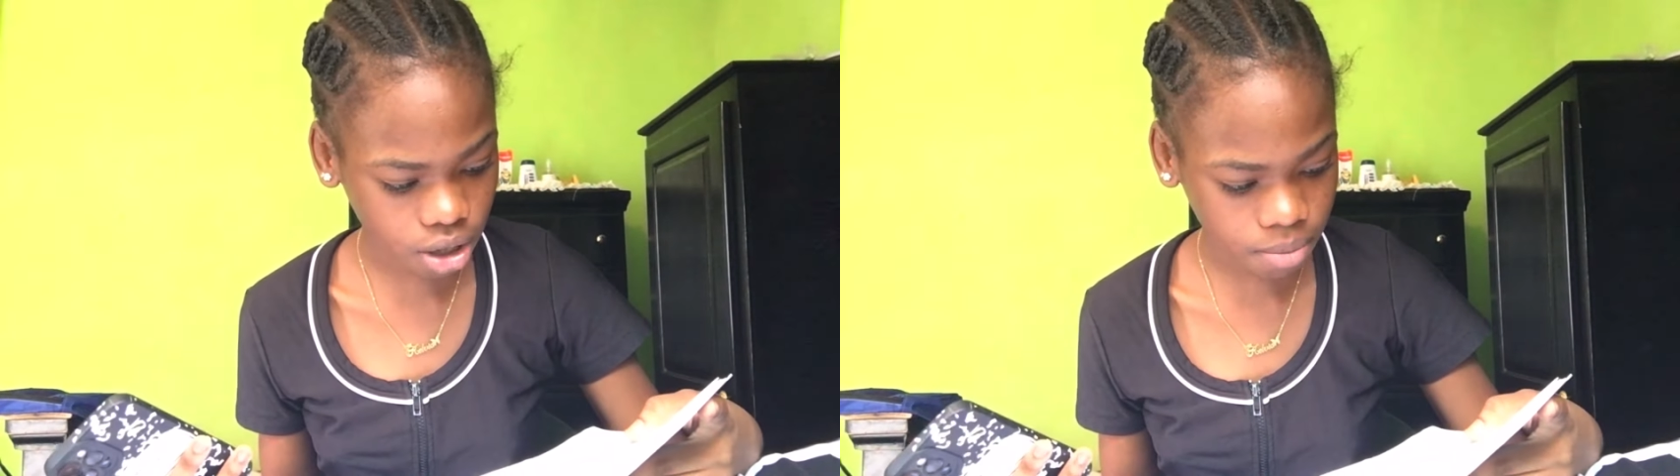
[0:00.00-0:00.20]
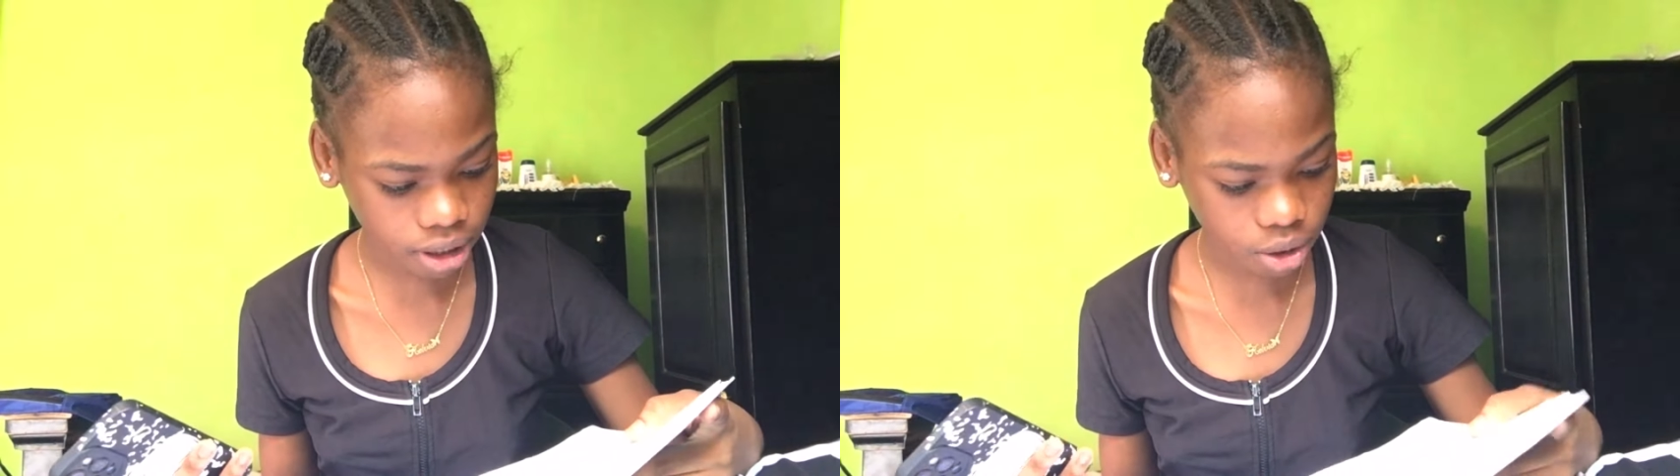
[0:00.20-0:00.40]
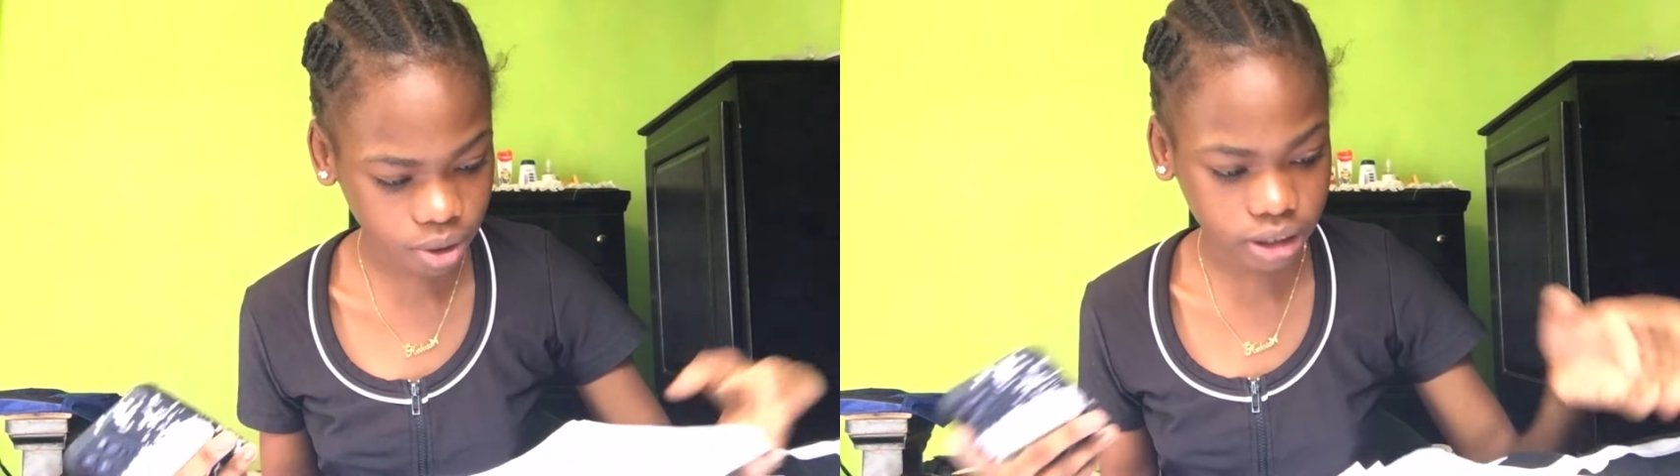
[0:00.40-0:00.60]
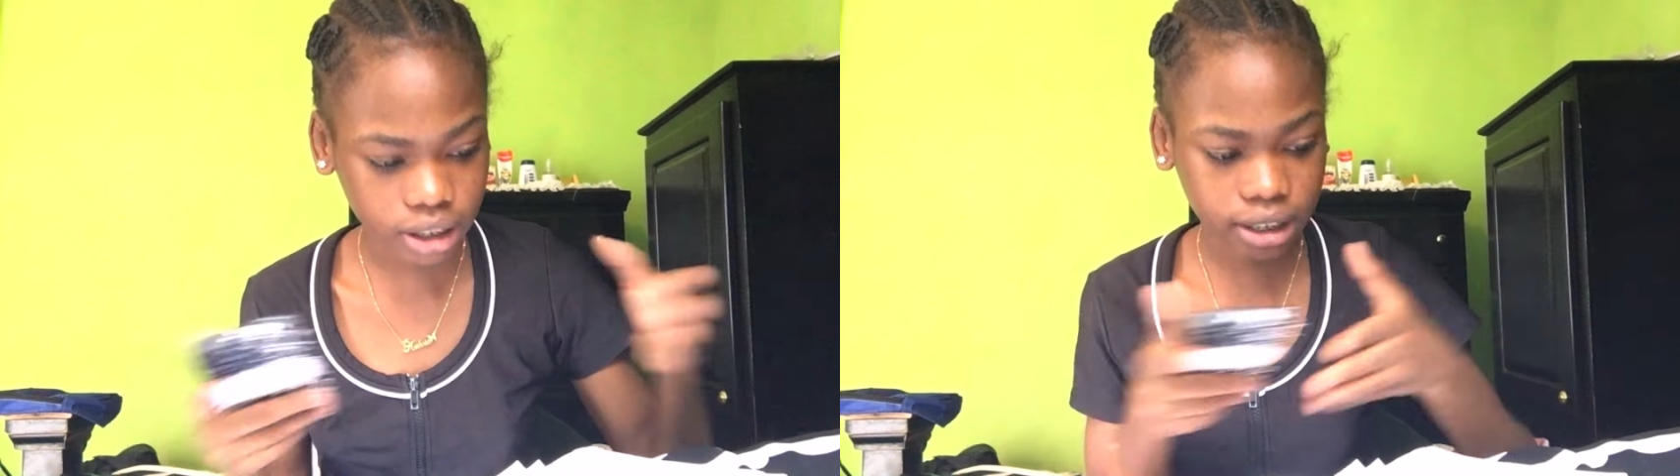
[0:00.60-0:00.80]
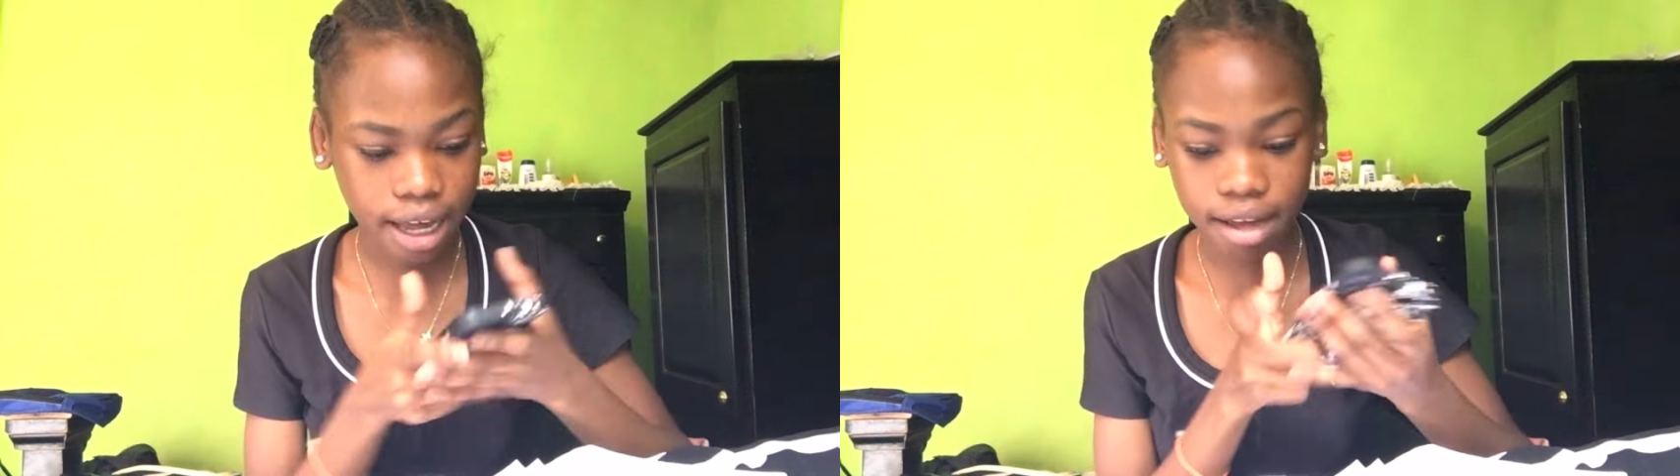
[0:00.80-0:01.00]
how many
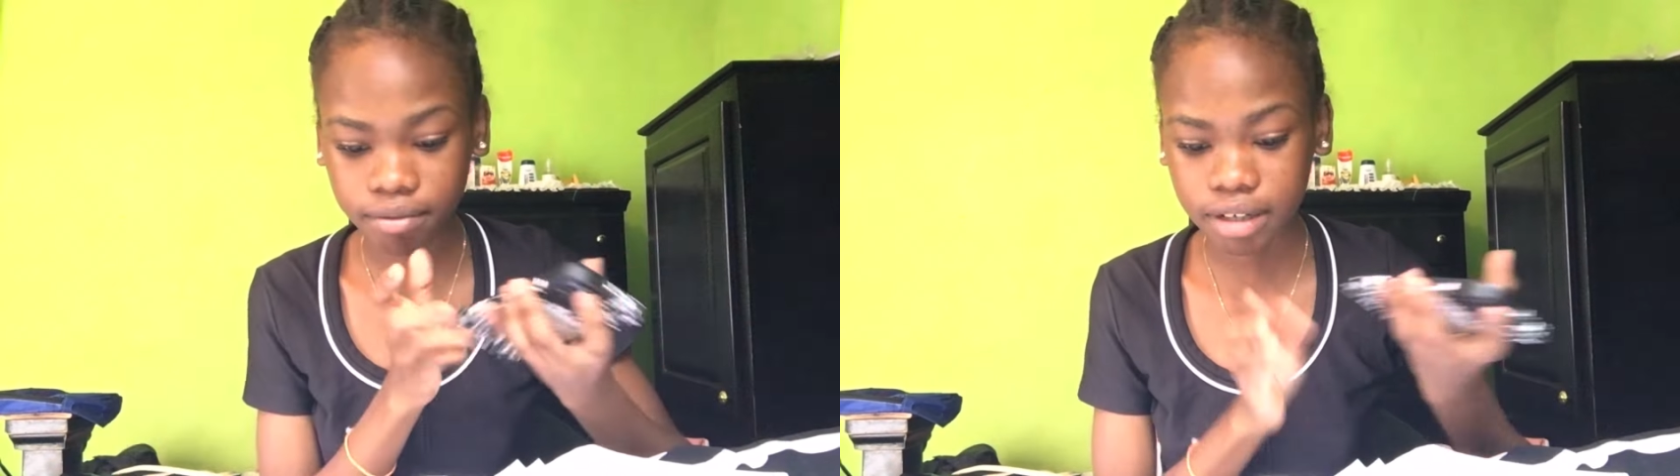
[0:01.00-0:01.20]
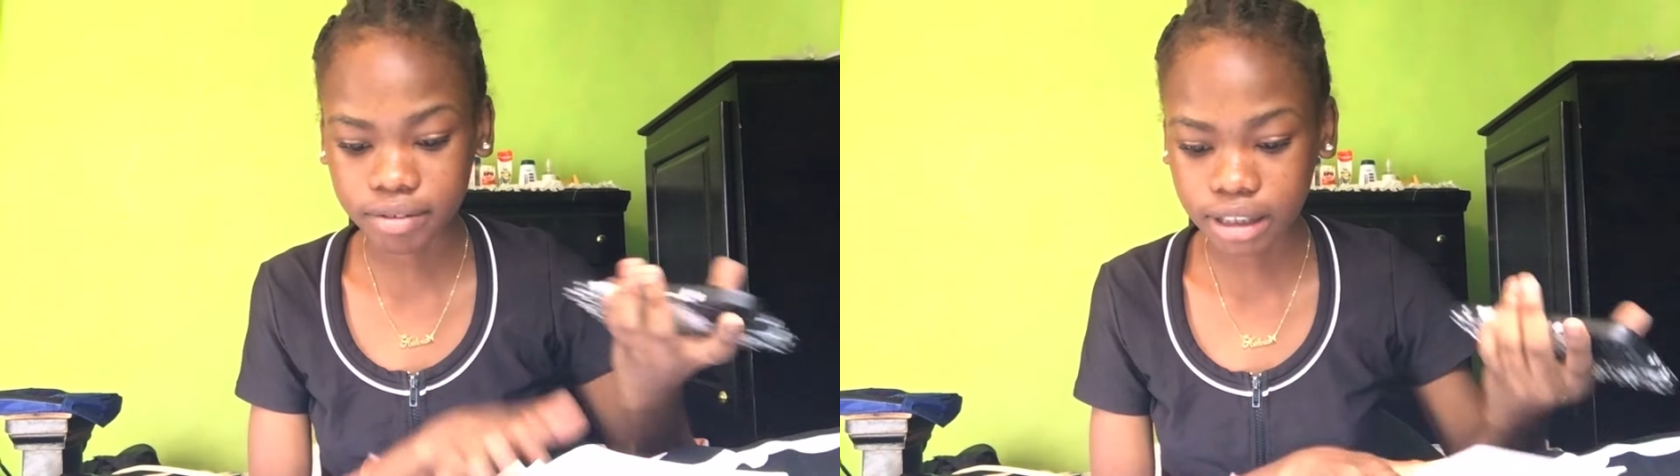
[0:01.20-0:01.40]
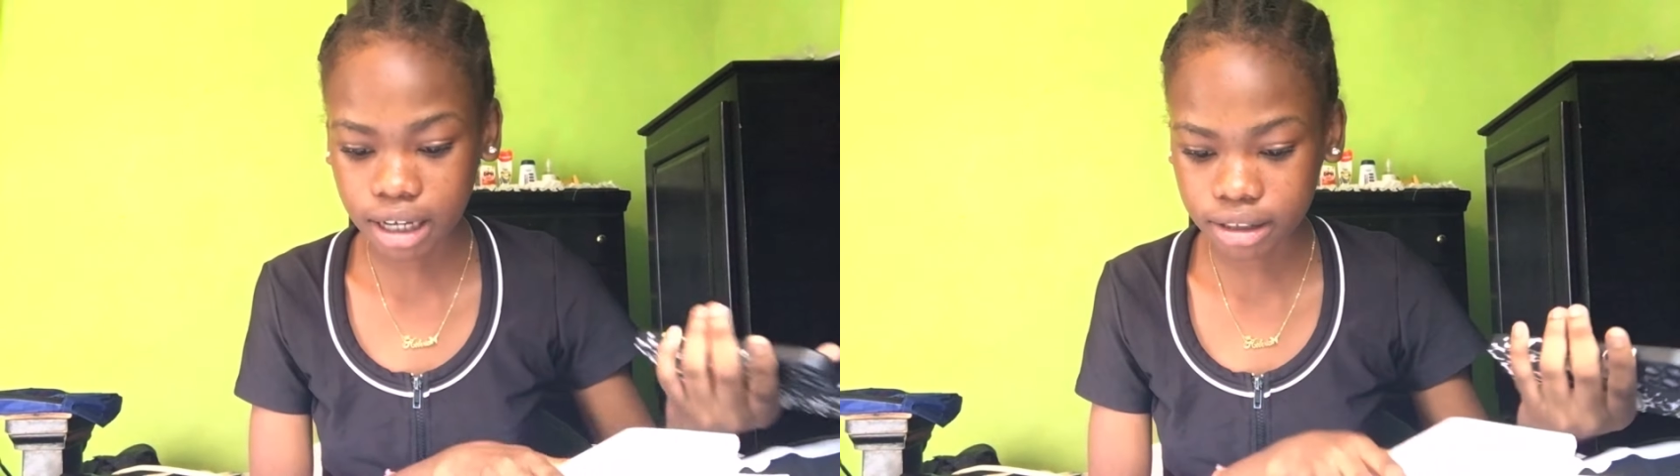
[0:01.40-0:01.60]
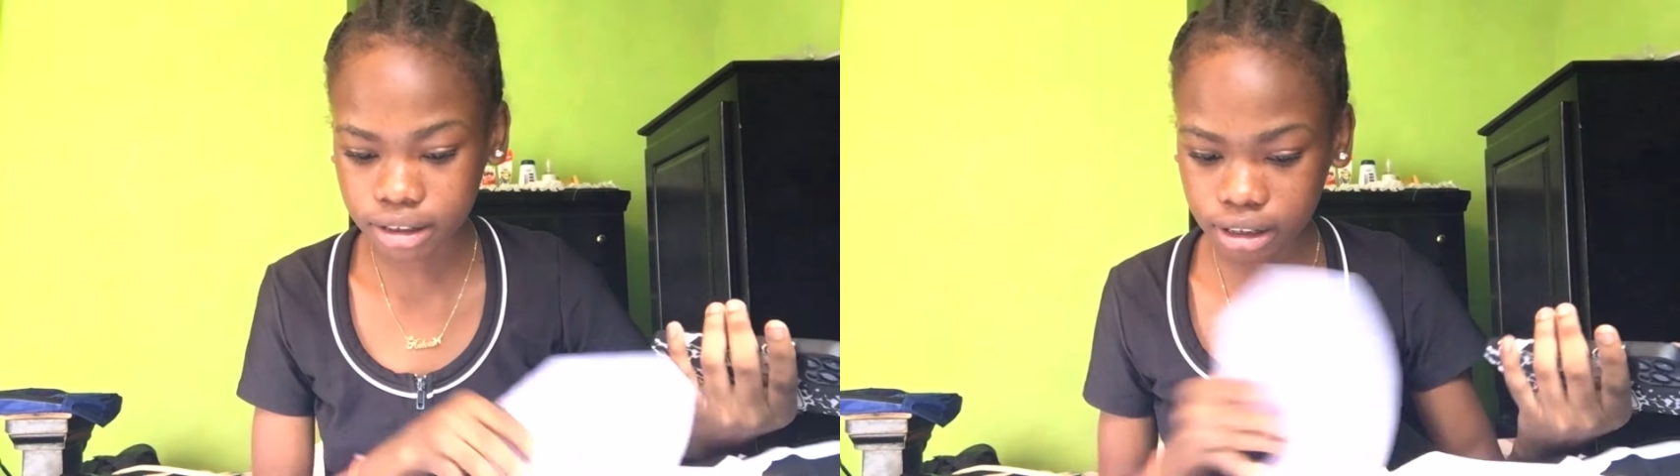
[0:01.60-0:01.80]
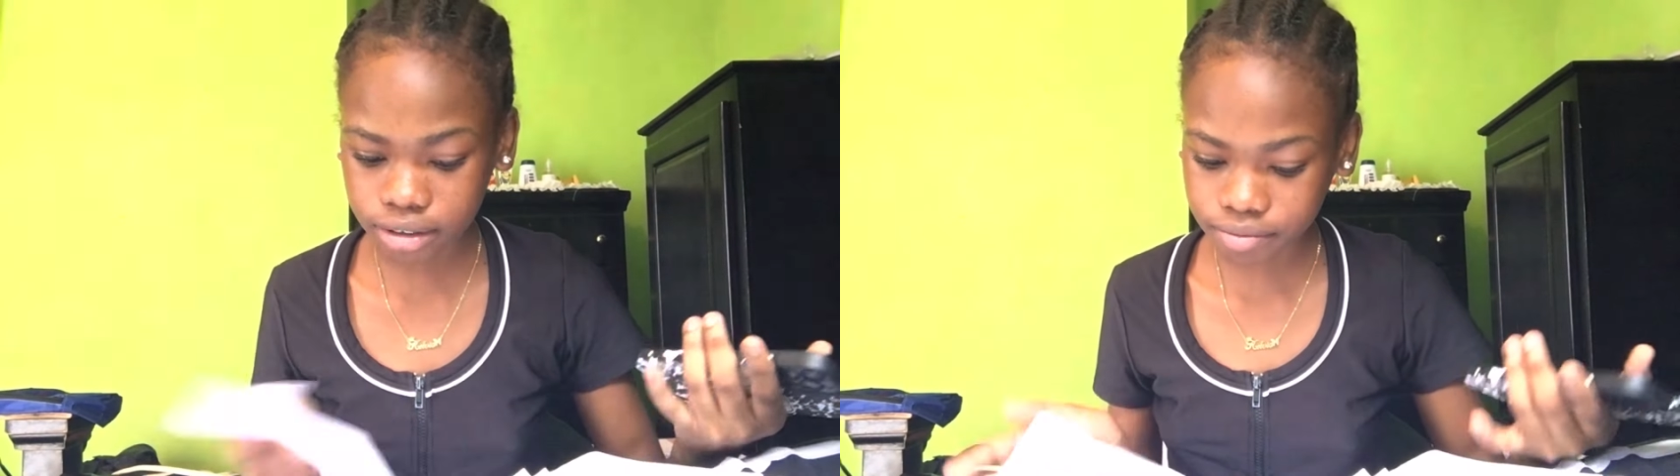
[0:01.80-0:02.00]
questions I have left to
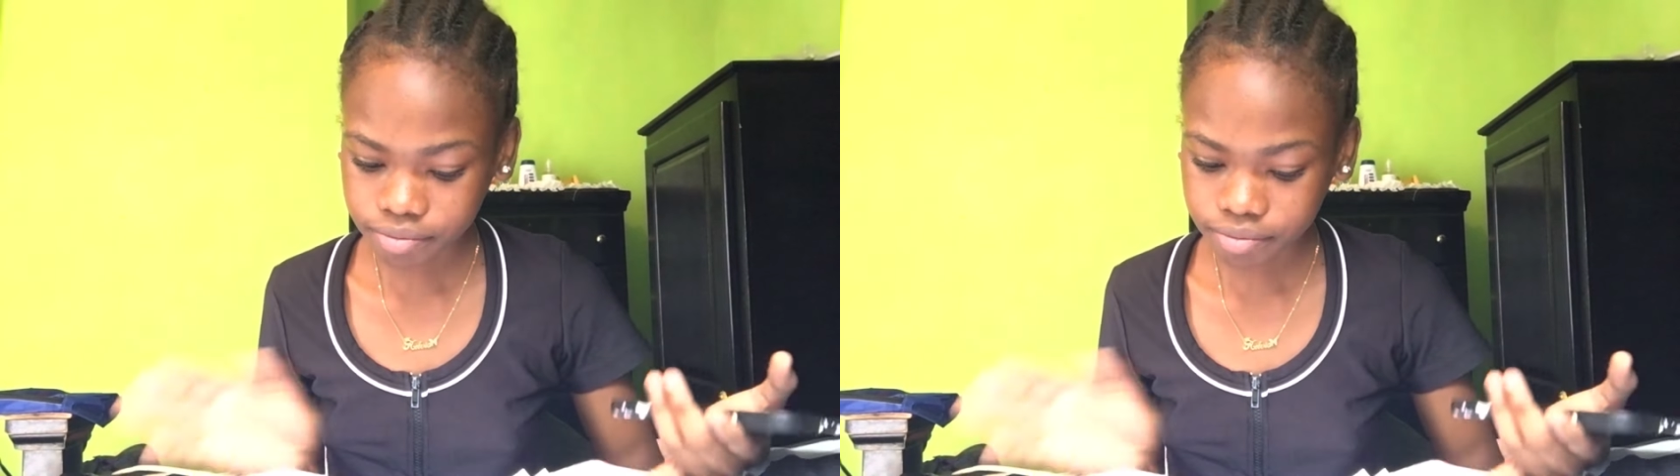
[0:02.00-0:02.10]
answer.